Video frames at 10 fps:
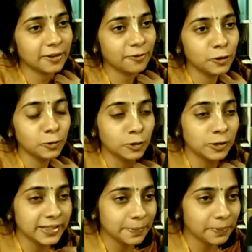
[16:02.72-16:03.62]
and we do
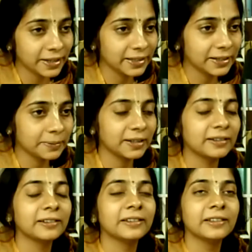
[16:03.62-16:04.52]
Tulsi
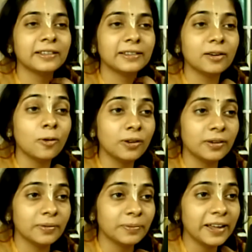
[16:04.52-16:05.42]
Parikrama. The whole
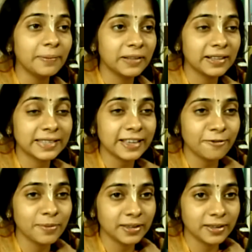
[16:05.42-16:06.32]
day
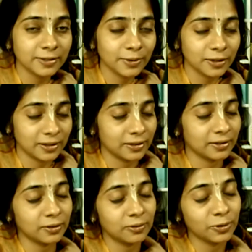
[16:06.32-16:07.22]
itself begins with
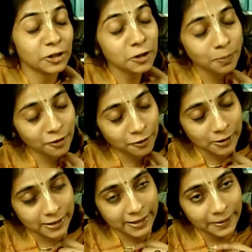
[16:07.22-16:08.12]
worship of
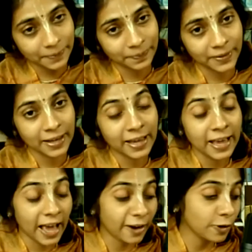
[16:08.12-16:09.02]
Tulsi.
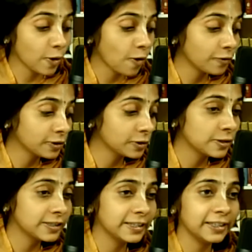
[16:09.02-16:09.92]
And we offer
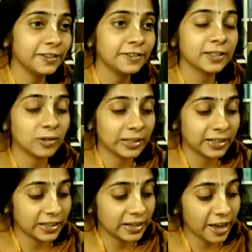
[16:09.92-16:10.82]
Tulsi leaves
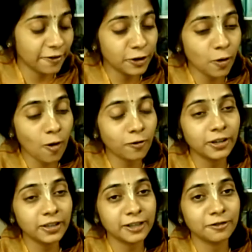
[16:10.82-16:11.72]
in every
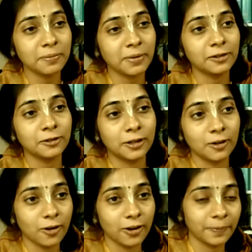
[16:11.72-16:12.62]
offering that we make to the
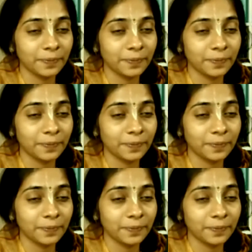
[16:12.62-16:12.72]
Lord.